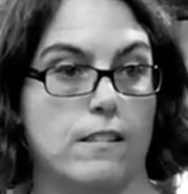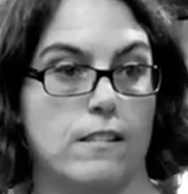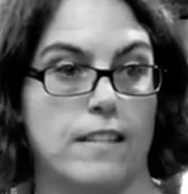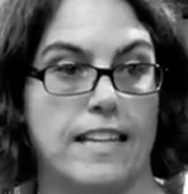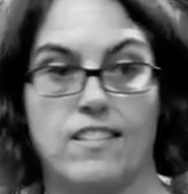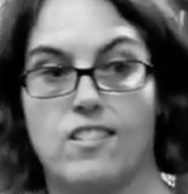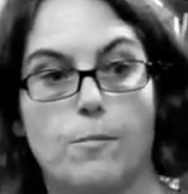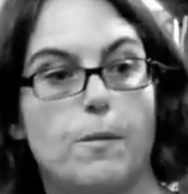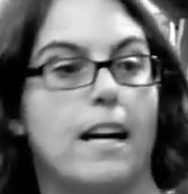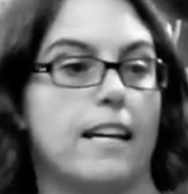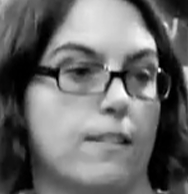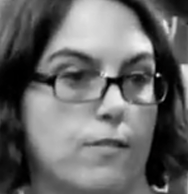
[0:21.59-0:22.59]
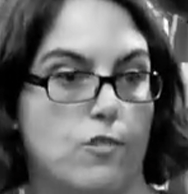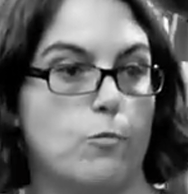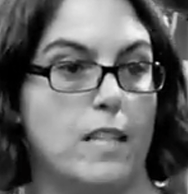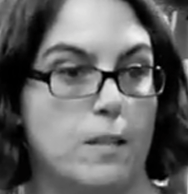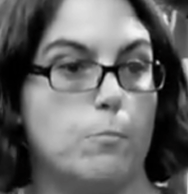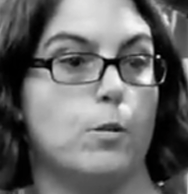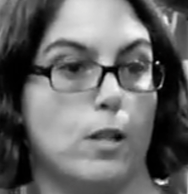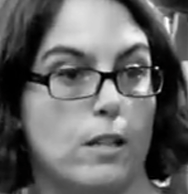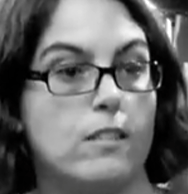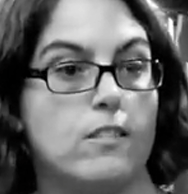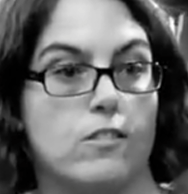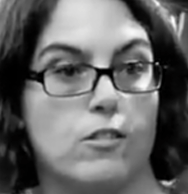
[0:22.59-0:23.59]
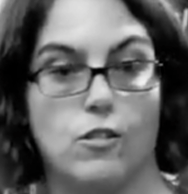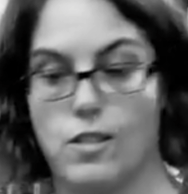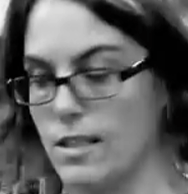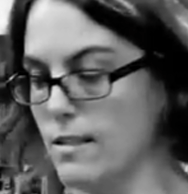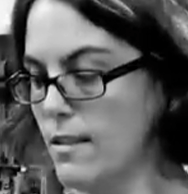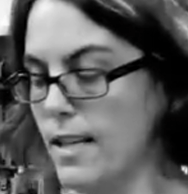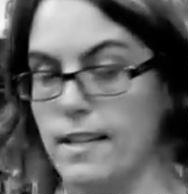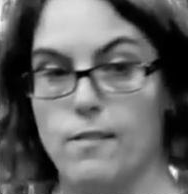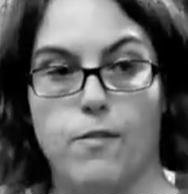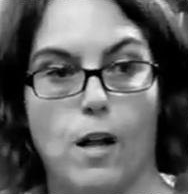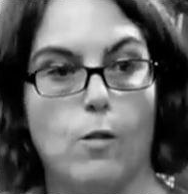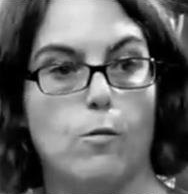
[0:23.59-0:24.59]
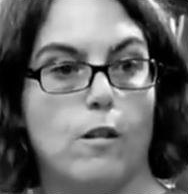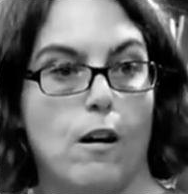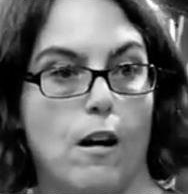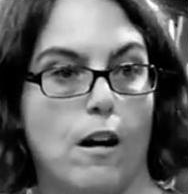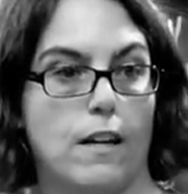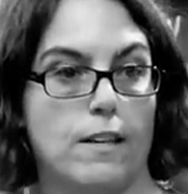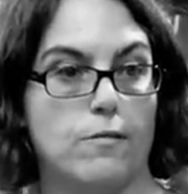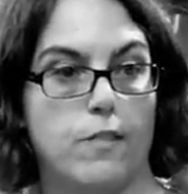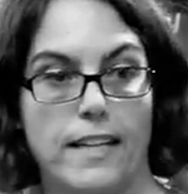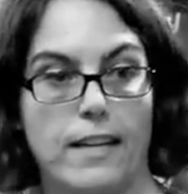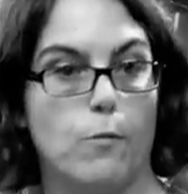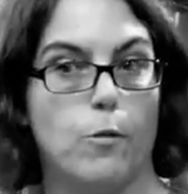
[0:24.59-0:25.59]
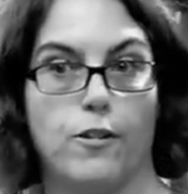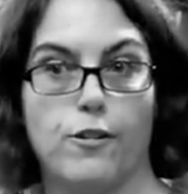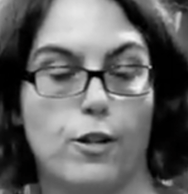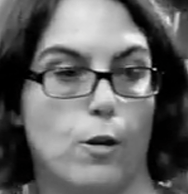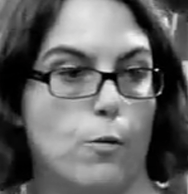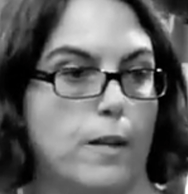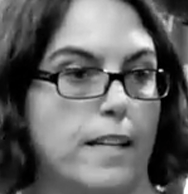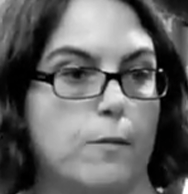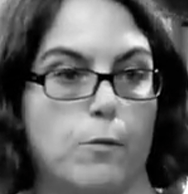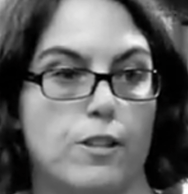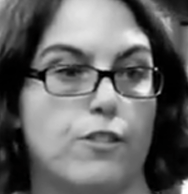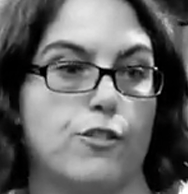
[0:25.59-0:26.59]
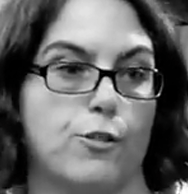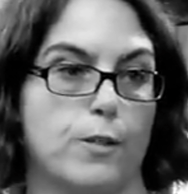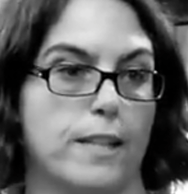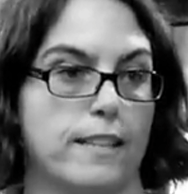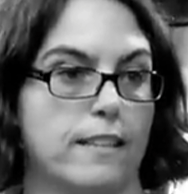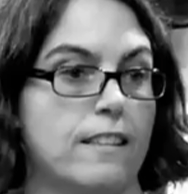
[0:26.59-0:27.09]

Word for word: Get some kind of Sweden book so you can like follow along and find out where they're going and what they're doing.